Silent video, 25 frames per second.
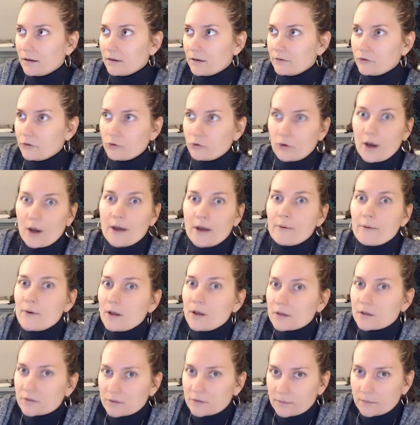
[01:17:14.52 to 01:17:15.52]

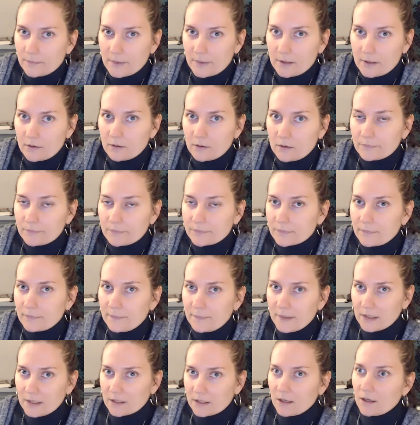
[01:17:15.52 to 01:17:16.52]
drywall submittal,
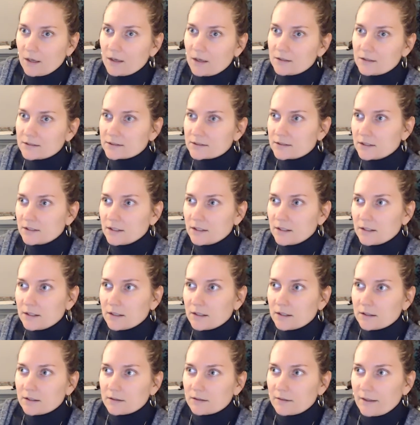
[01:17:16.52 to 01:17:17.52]
because
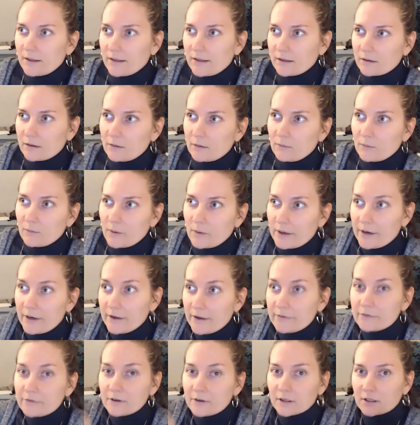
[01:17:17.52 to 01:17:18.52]
like
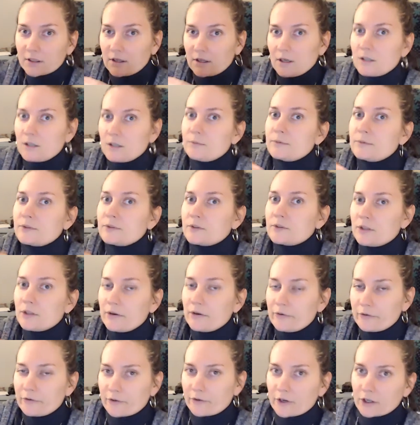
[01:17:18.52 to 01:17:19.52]
whatever comes
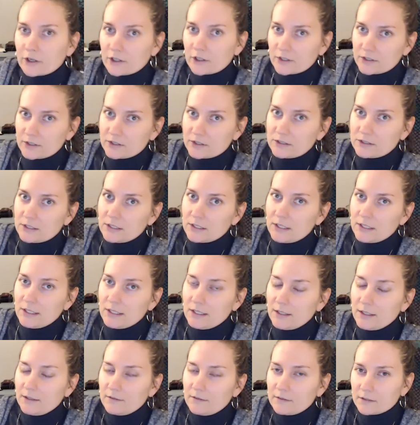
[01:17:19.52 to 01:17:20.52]
first
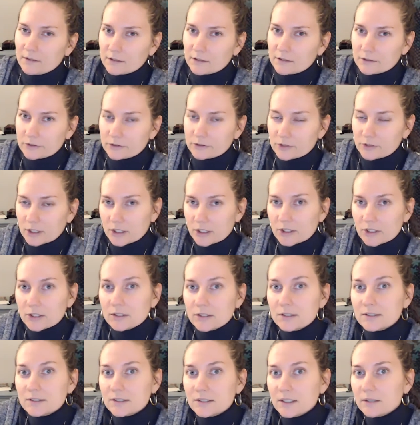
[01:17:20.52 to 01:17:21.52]
in the construction
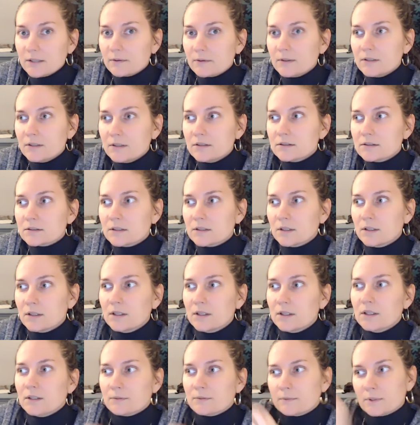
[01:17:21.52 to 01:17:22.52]
sequence
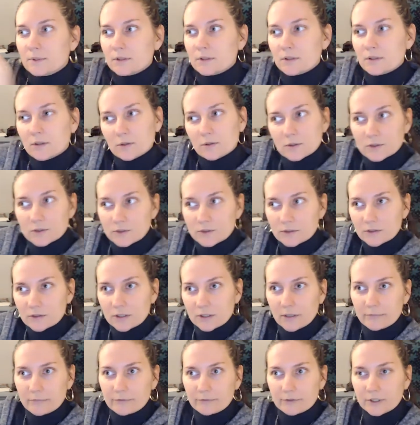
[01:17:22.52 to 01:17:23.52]
will also
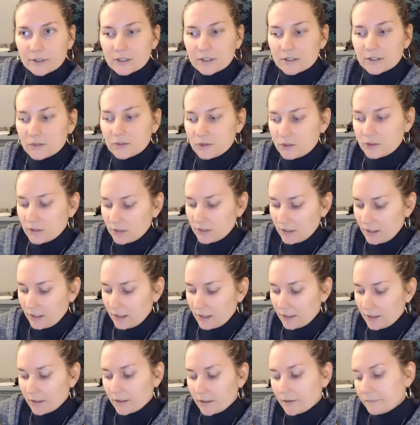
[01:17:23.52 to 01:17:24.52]
come first
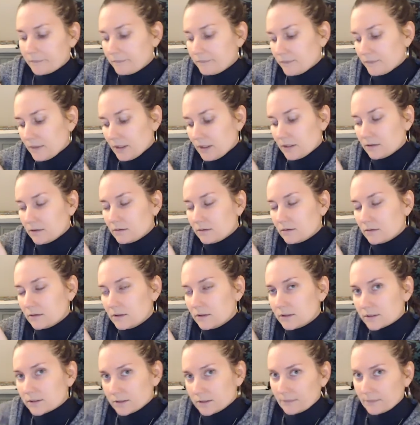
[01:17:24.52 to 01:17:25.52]
in the
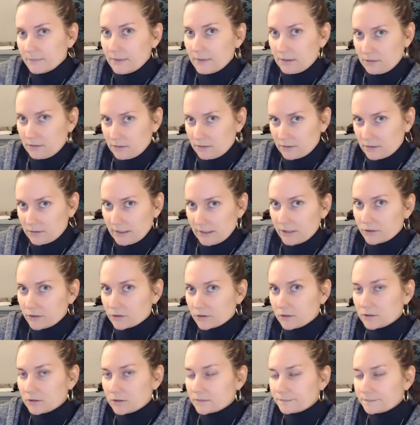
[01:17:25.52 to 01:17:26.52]
submittal
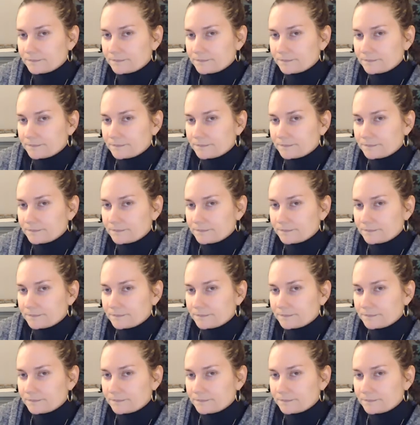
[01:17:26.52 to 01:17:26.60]
schedule.